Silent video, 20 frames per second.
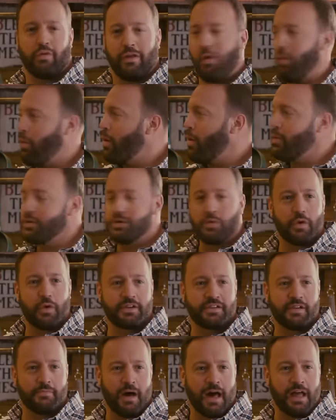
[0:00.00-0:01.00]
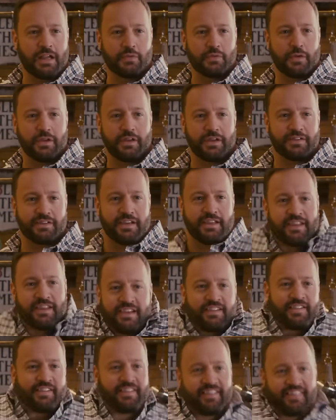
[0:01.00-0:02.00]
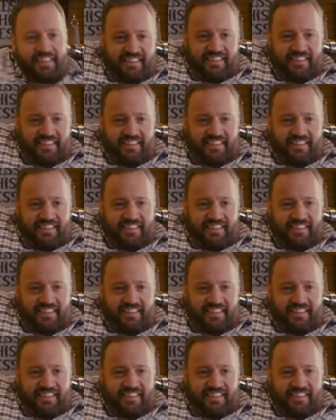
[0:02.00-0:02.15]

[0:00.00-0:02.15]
Yeah, why would you want to see models when you can see this?